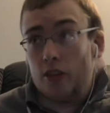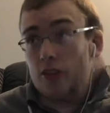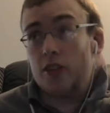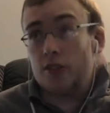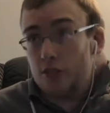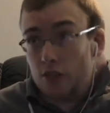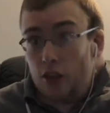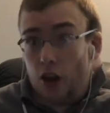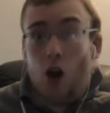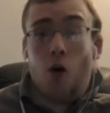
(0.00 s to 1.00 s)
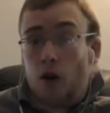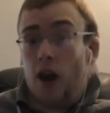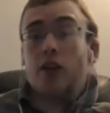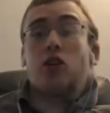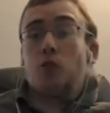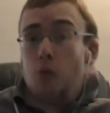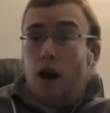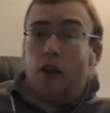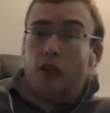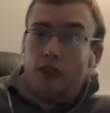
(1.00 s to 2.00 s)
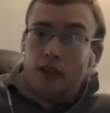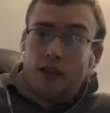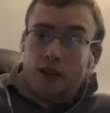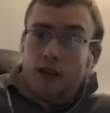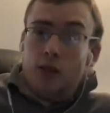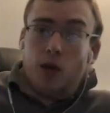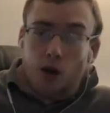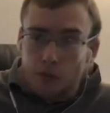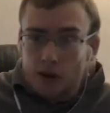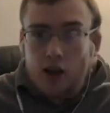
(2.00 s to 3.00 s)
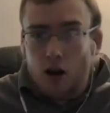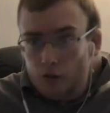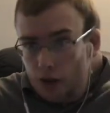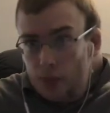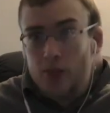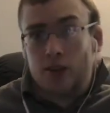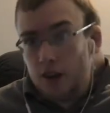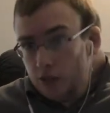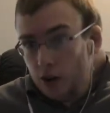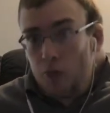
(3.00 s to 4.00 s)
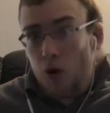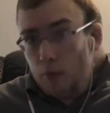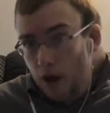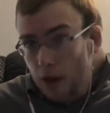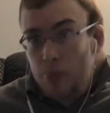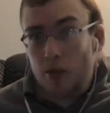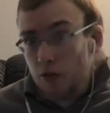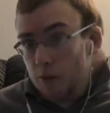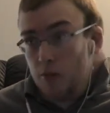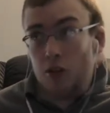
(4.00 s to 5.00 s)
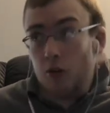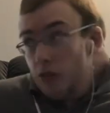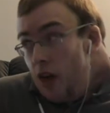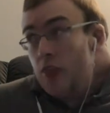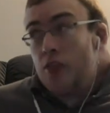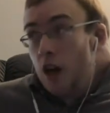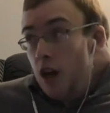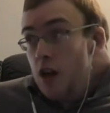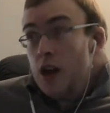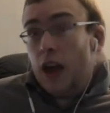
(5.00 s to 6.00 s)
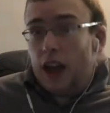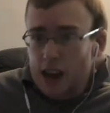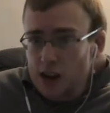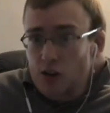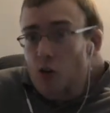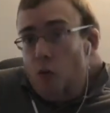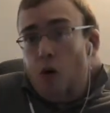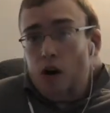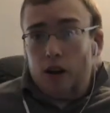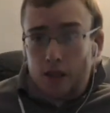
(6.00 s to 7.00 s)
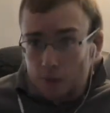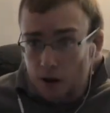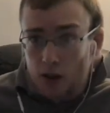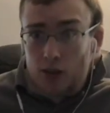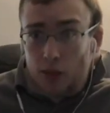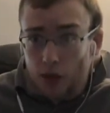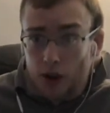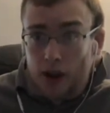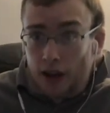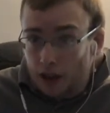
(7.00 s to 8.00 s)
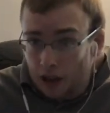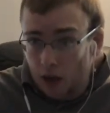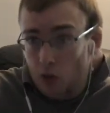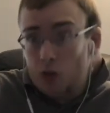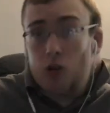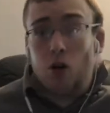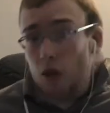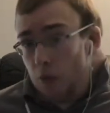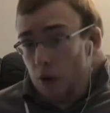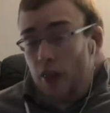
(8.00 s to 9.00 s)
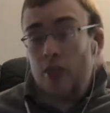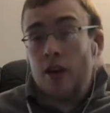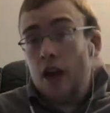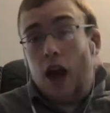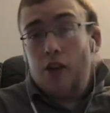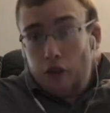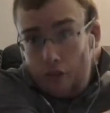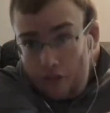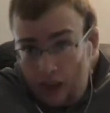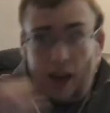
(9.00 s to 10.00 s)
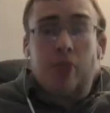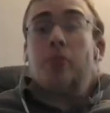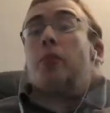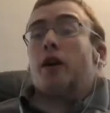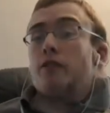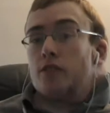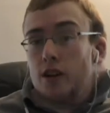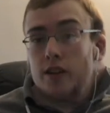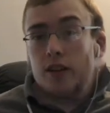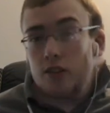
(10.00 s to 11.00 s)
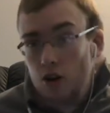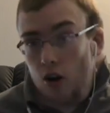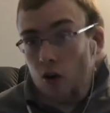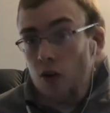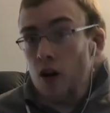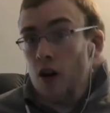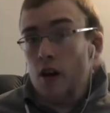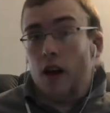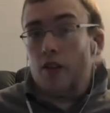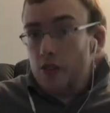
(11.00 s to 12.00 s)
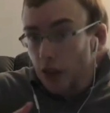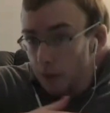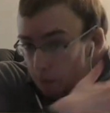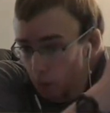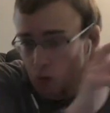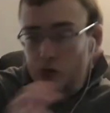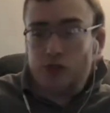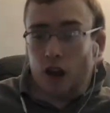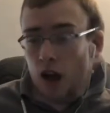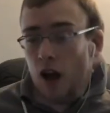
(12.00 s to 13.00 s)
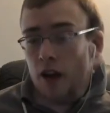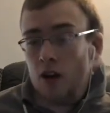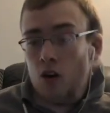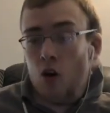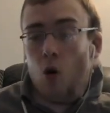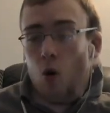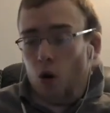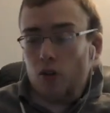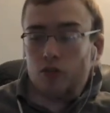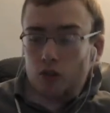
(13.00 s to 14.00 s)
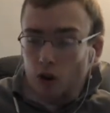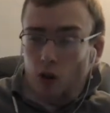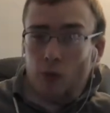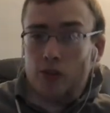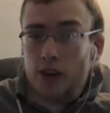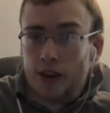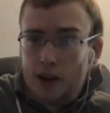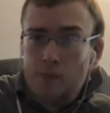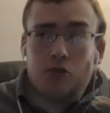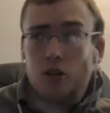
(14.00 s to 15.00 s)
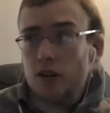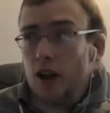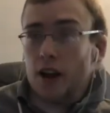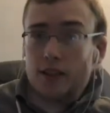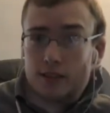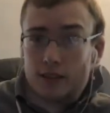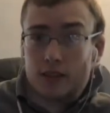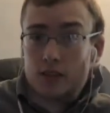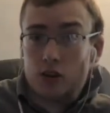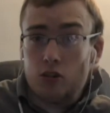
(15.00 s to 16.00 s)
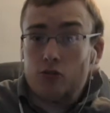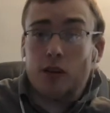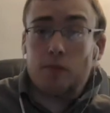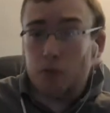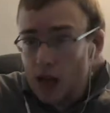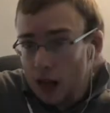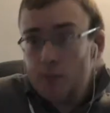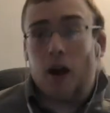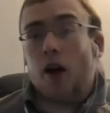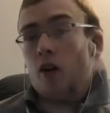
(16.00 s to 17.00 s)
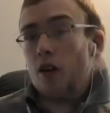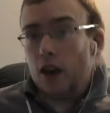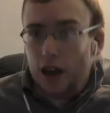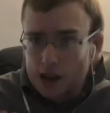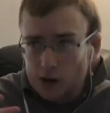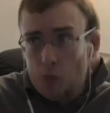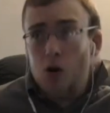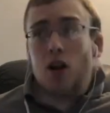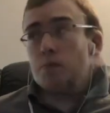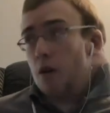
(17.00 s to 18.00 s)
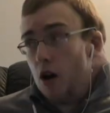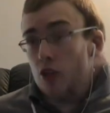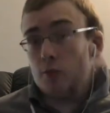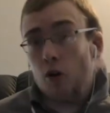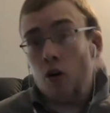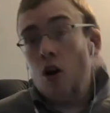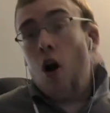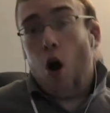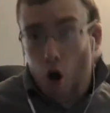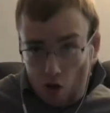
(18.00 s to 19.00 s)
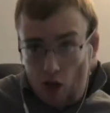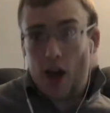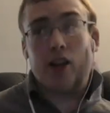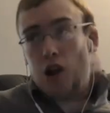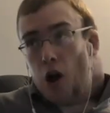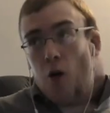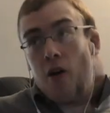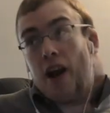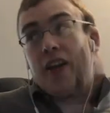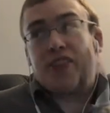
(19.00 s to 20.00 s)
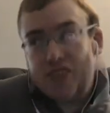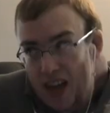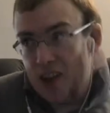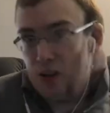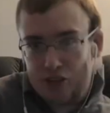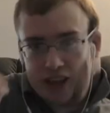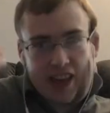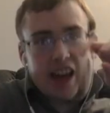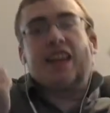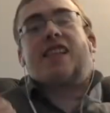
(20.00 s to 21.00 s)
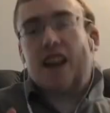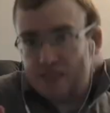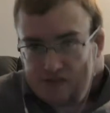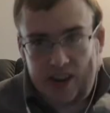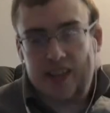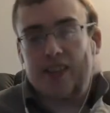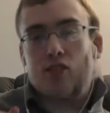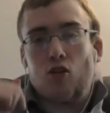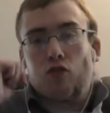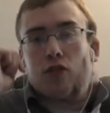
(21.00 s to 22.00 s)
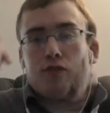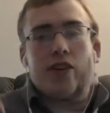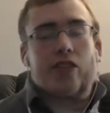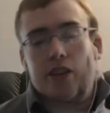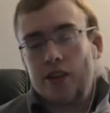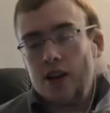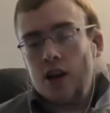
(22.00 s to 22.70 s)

Vision is just like, okay, you win. Maybe we know they've been teasing a romance between the two, and that's the, either one is a possibility. He kills Scarlet Witch and just takes the Infinity Stone, and they both die, or Scarlet Witch is captured and used as blackmail. Either one is possible. All I know is Thanos is getting that Infinity Stone from Vision.